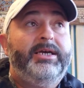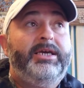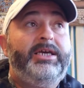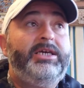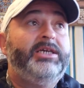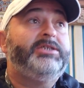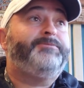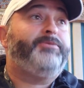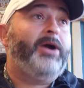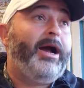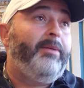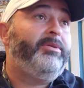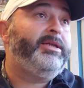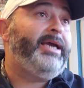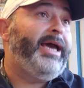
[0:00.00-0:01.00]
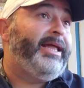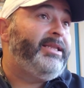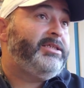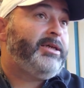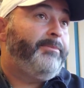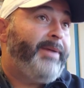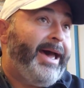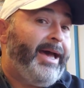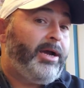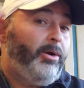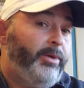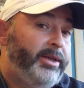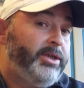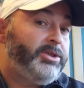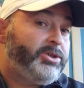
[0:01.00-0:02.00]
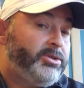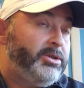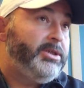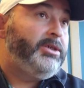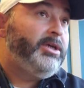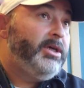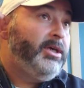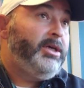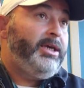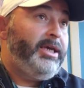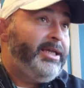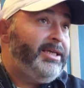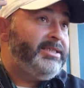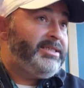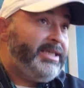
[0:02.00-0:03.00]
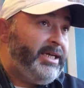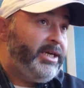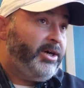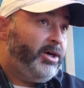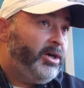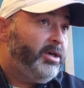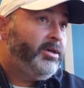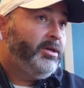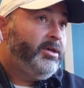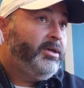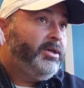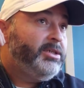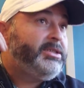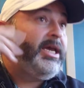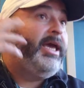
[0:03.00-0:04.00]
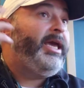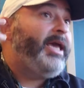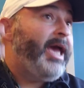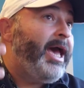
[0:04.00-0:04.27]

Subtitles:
he has probably had the tobacco industry in his ear saying,